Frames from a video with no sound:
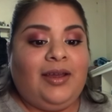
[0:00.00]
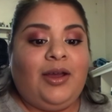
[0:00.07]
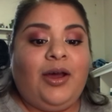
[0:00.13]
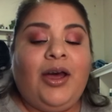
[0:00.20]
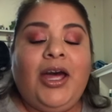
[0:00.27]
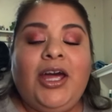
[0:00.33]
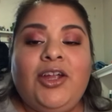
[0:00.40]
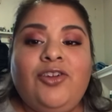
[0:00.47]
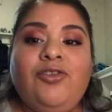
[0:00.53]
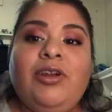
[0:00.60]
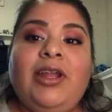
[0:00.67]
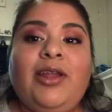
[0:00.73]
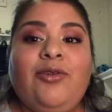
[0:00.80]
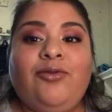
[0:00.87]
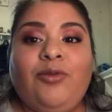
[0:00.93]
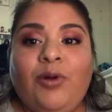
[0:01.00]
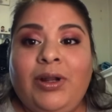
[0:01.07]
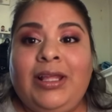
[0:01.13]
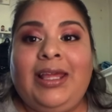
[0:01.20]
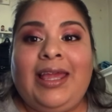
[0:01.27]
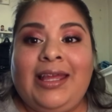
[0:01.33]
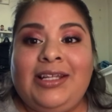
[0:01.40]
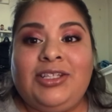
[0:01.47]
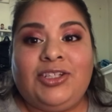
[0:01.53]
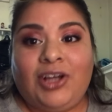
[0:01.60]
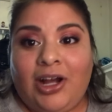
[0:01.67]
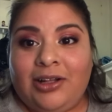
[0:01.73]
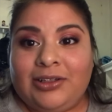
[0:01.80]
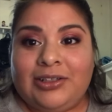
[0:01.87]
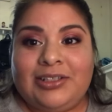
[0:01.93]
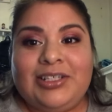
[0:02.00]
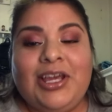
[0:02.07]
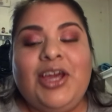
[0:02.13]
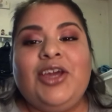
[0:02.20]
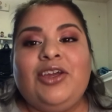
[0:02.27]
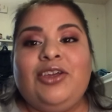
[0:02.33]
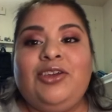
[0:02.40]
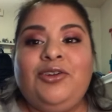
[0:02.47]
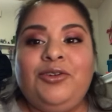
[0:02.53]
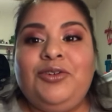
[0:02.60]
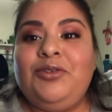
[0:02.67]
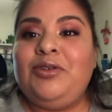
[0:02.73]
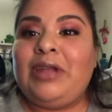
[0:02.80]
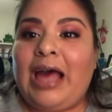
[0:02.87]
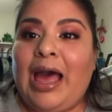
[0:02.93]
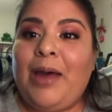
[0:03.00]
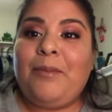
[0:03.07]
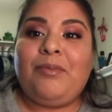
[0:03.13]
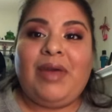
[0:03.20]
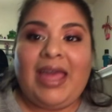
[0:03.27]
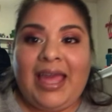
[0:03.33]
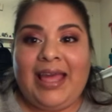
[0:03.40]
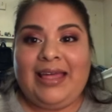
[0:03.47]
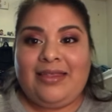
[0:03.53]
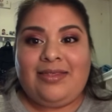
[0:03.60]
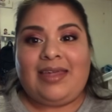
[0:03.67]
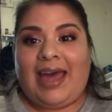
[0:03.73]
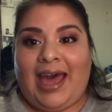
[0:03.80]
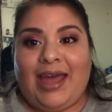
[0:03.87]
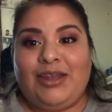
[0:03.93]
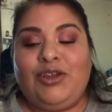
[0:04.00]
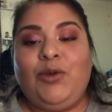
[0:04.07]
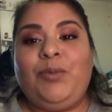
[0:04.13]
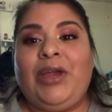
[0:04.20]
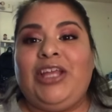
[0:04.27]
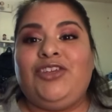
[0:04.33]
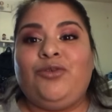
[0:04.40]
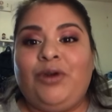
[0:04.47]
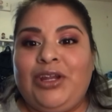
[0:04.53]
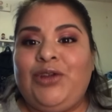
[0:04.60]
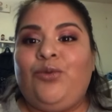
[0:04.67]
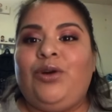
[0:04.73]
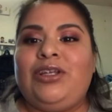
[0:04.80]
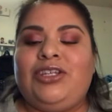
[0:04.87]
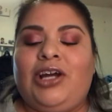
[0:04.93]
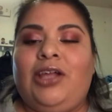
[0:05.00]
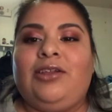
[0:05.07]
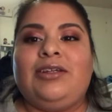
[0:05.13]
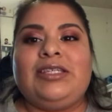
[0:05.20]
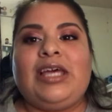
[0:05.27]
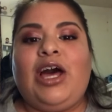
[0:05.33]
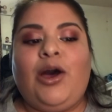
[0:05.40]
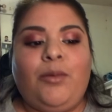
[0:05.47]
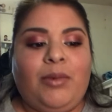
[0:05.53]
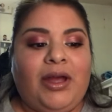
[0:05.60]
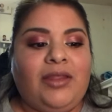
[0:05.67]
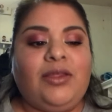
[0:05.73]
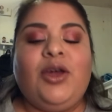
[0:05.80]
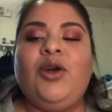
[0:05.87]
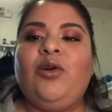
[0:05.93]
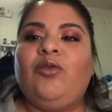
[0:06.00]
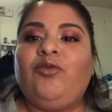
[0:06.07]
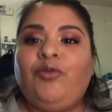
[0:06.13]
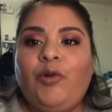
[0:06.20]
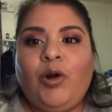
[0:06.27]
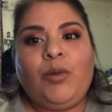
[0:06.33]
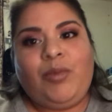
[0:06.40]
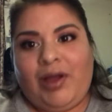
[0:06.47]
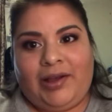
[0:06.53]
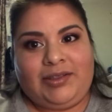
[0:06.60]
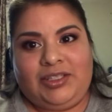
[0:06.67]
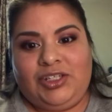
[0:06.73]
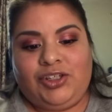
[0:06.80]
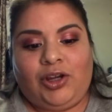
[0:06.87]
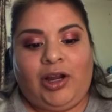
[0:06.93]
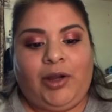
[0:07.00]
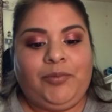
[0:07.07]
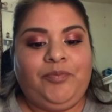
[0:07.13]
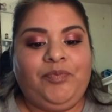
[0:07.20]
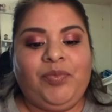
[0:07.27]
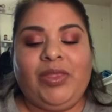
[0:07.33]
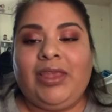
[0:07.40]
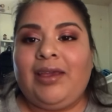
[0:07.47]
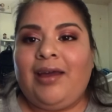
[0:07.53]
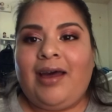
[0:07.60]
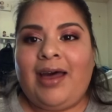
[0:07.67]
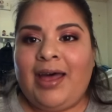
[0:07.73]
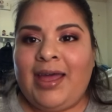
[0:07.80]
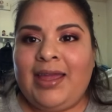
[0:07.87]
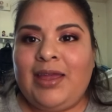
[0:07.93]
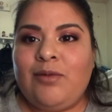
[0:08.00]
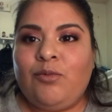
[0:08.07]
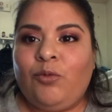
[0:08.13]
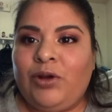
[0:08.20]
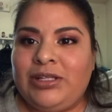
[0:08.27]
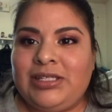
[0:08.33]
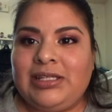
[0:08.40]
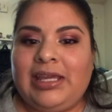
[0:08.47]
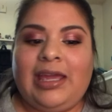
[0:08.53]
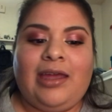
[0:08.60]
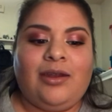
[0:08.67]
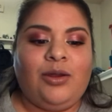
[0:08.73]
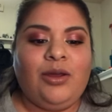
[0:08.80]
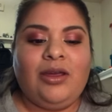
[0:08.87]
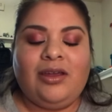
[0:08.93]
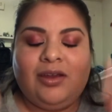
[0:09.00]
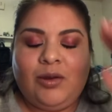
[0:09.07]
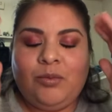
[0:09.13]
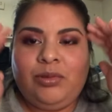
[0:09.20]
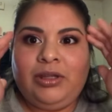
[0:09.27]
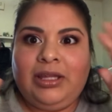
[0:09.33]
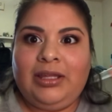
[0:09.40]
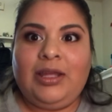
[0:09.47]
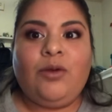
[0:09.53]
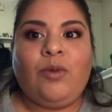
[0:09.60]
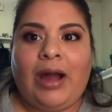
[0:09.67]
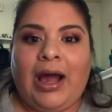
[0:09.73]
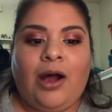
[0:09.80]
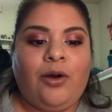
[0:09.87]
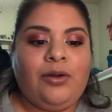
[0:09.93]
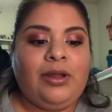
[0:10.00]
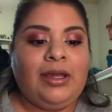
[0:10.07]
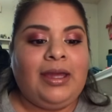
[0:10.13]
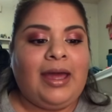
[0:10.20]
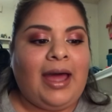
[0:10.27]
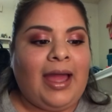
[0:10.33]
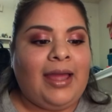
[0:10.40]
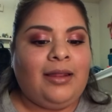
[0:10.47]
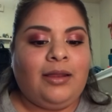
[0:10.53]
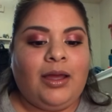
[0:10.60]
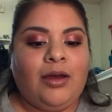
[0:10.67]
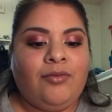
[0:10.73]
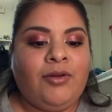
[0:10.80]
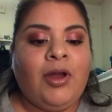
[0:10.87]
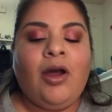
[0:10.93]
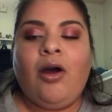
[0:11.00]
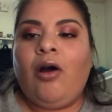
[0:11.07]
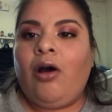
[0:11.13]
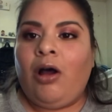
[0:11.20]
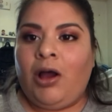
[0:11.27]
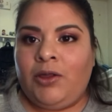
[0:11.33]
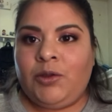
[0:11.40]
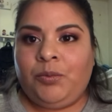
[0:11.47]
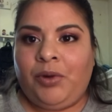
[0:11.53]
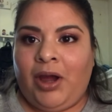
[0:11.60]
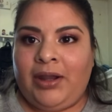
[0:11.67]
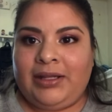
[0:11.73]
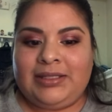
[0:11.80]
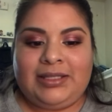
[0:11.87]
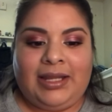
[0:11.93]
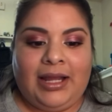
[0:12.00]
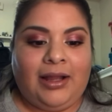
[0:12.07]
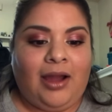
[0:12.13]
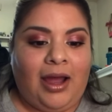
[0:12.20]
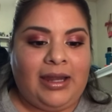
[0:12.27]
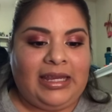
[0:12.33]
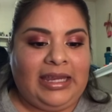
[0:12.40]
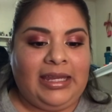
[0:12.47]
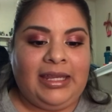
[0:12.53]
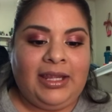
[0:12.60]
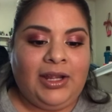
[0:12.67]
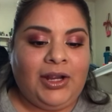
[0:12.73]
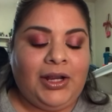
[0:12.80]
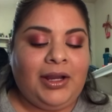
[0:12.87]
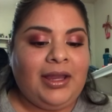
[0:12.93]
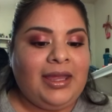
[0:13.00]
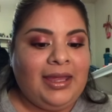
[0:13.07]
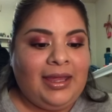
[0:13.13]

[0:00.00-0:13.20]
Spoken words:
$148. You do not pay that. You pay $21 a month for Boxycharm. I am once again completely wowed. I love all the products that I got in here.